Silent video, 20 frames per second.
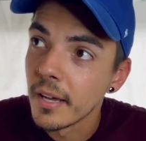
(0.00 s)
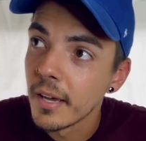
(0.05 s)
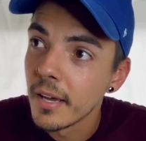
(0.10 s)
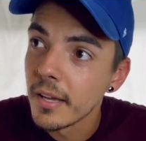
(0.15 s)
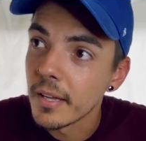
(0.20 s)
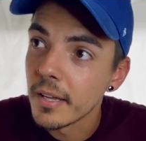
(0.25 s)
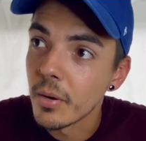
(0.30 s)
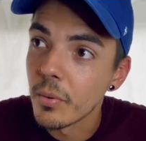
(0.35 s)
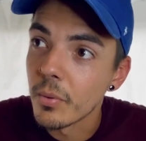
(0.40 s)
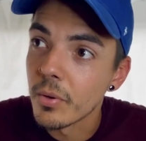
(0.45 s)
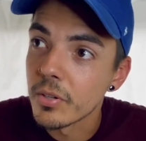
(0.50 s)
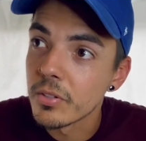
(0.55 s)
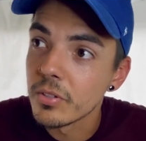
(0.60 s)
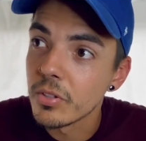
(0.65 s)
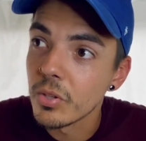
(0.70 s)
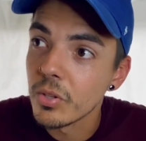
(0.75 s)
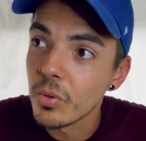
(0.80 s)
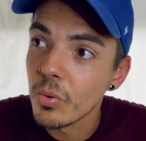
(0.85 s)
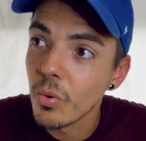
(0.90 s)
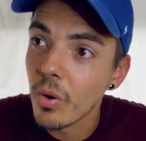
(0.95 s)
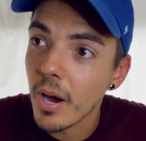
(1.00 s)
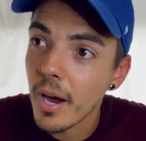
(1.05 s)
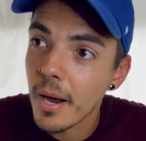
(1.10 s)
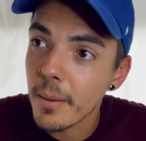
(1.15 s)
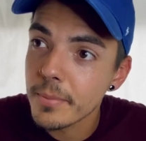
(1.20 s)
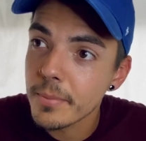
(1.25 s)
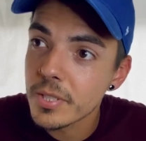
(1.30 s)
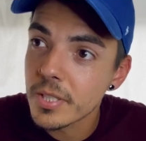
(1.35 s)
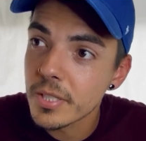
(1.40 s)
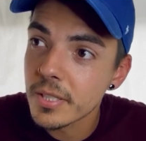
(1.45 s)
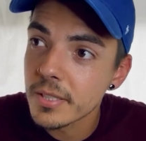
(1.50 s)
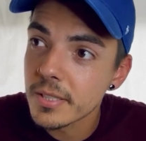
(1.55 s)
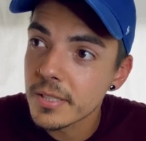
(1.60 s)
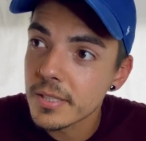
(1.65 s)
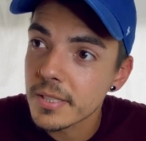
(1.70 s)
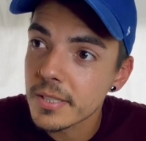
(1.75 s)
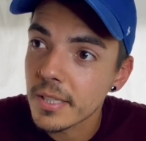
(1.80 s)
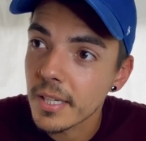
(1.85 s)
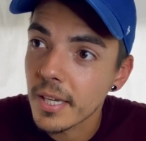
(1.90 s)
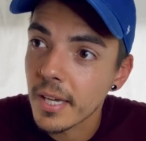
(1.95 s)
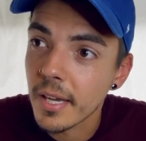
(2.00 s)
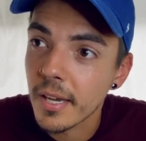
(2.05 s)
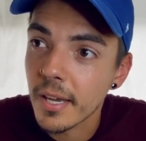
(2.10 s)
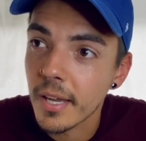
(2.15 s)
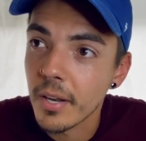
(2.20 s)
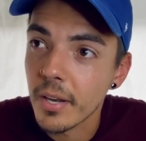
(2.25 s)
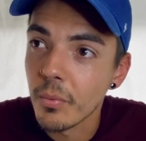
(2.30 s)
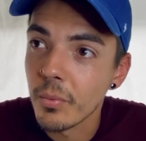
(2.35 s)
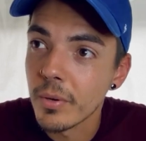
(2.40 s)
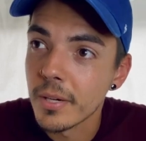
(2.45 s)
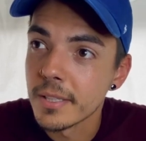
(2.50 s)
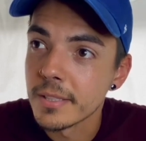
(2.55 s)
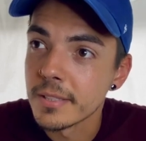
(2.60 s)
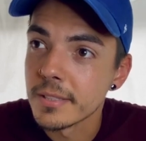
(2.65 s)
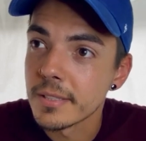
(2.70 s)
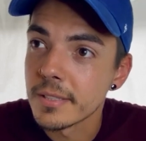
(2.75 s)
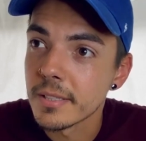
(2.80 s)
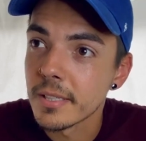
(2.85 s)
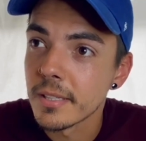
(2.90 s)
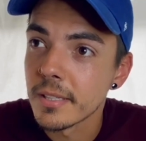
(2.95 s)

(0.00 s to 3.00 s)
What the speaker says: There were 2 options. It was